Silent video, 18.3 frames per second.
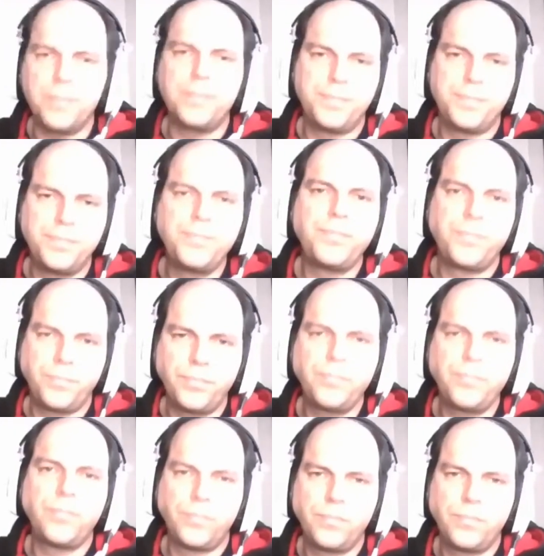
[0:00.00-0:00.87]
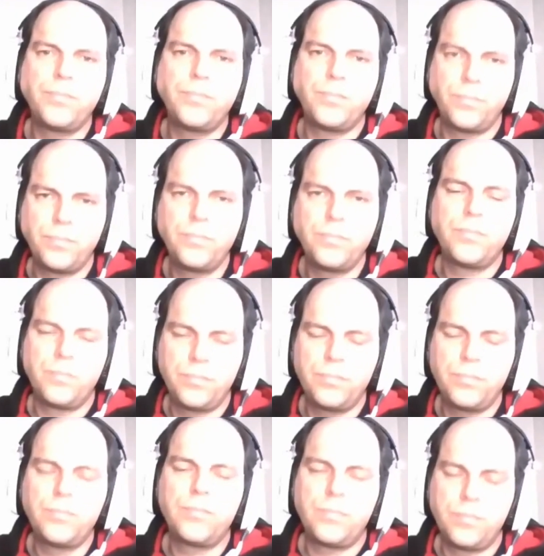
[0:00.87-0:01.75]
they can use. Uh,
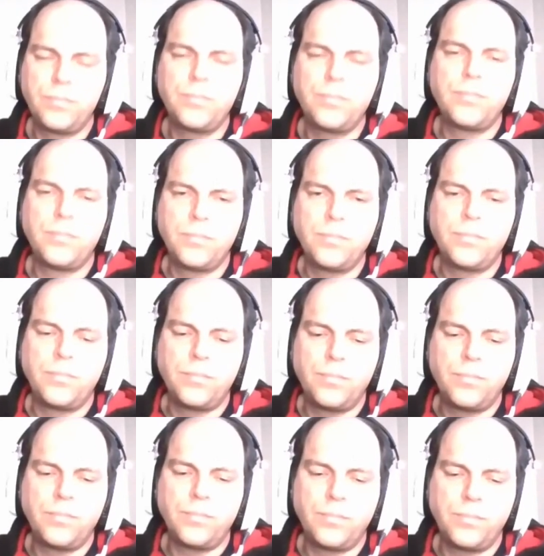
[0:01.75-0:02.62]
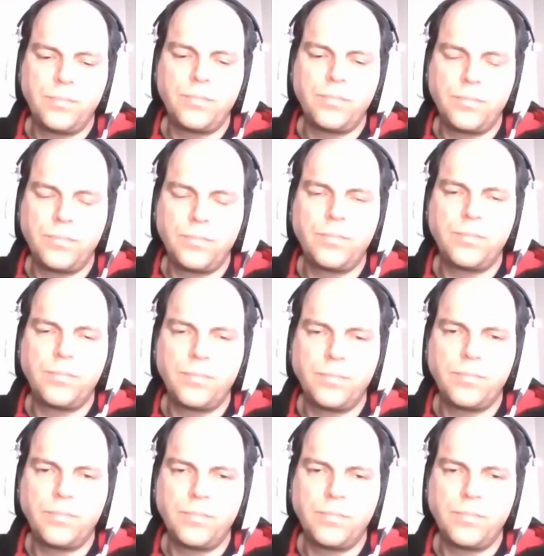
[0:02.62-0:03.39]
um, okay.